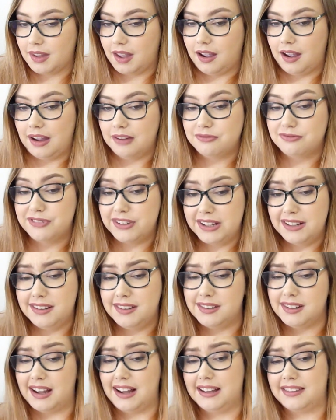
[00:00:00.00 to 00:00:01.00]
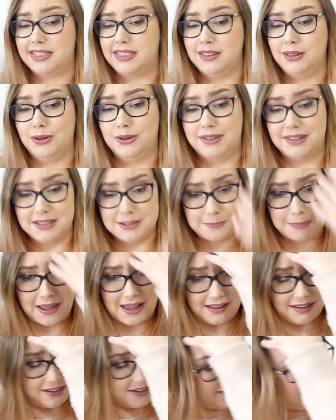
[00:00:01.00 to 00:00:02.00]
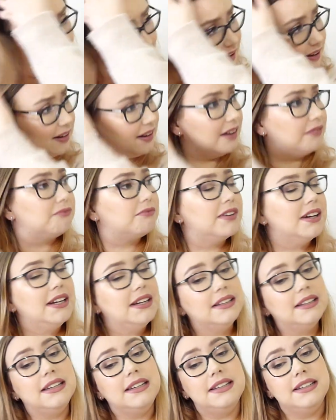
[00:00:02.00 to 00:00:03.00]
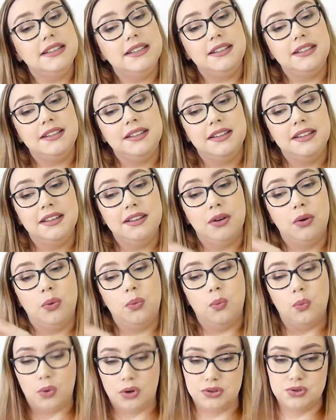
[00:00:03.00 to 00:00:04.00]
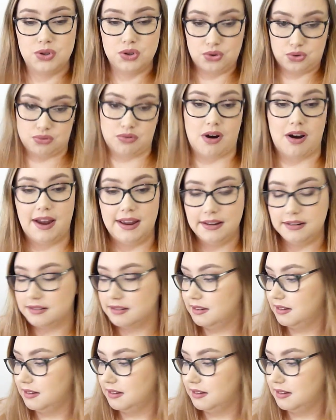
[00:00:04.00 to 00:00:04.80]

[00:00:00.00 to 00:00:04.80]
I really like the look of this palette and I really want to try it.